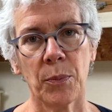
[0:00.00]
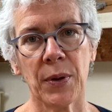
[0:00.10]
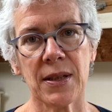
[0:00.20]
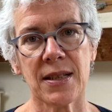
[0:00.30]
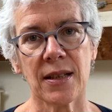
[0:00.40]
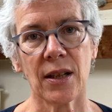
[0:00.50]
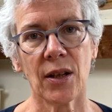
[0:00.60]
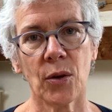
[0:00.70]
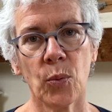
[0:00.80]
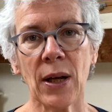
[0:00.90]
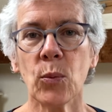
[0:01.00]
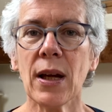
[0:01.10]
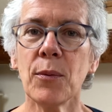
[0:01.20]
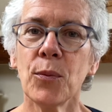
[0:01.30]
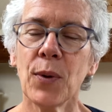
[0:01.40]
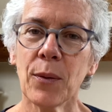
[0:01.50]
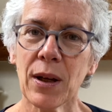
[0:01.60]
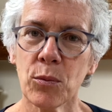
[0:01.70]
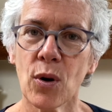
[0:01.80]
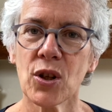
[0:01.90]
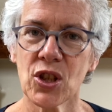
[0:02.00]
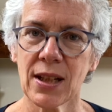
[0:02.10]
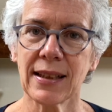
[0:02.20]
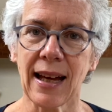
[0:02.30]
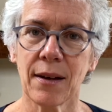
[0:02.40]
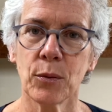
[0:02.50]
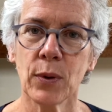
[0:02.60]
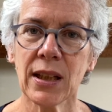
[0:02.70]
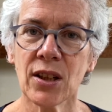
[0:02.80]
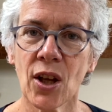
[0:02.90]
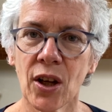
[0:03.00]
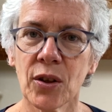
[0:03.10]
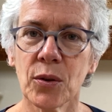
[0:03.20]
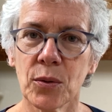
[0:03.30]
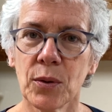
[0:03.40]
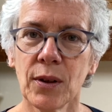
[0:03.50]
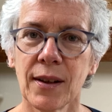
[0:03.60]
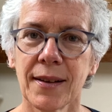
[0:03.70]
But when we're watching that, we know